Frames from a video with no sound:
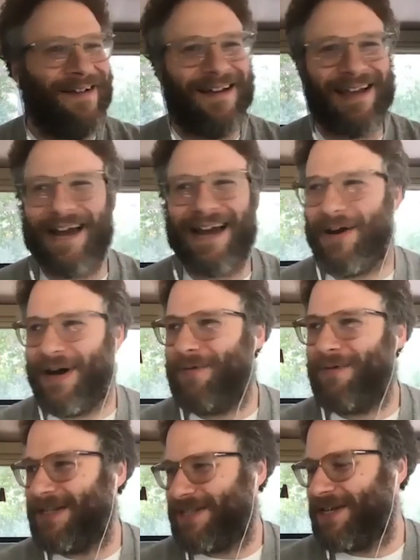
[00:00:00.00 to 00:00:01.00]
Yeah, no, it
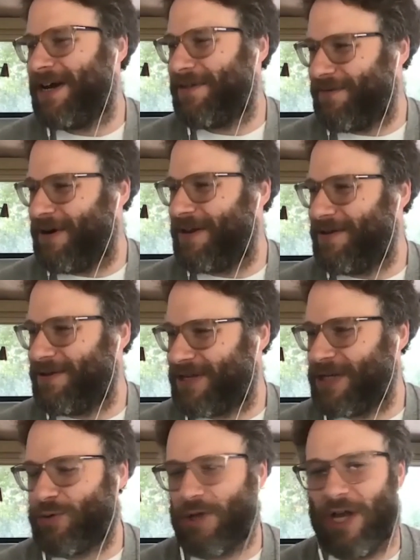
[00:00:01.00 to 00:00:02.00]
was another one of those
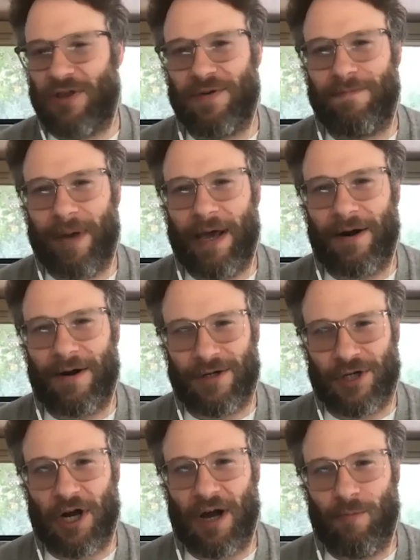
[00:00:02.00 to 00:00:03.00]
things where, like, the better
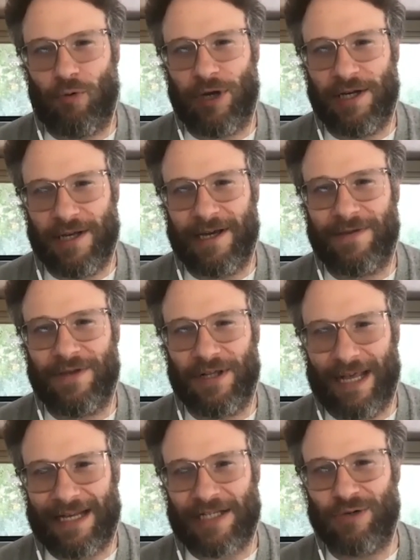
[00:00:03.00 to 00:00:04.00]
job we did, the
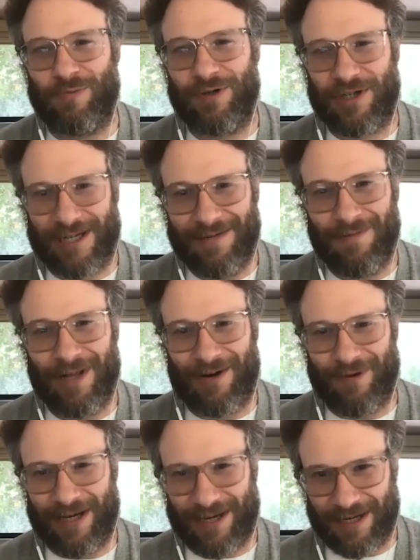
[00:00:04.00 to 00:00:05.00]
less it would seem like
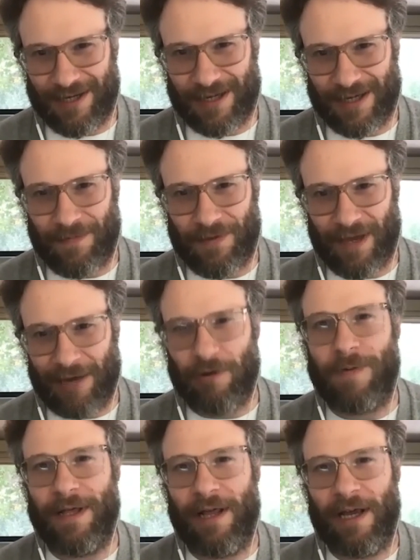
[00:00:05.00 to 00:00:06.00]
we did something. It would
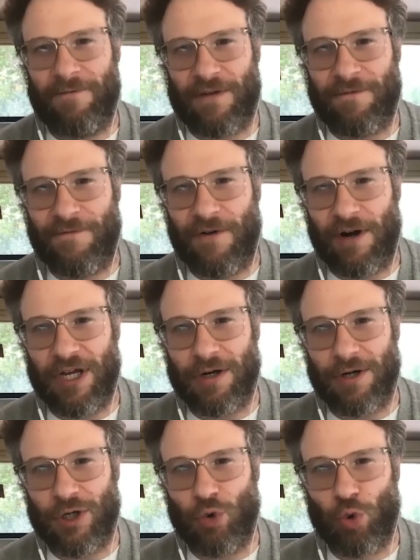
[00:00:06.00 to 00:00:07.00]
be like if the funnier
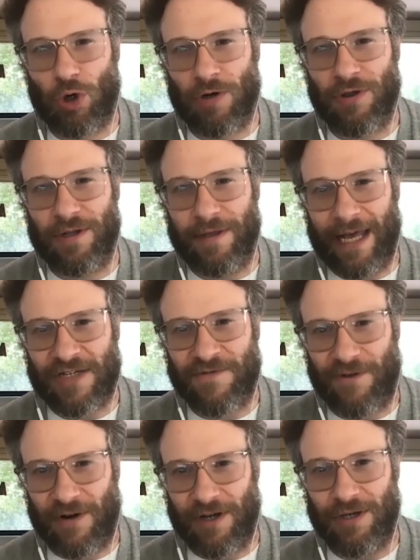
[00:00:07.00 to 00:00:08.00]
you were, the less
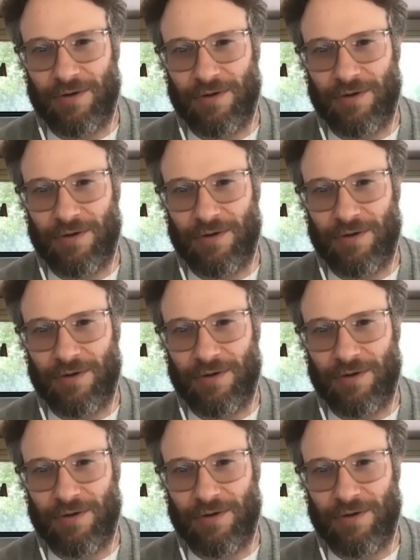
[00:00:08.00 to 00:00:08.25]
funny you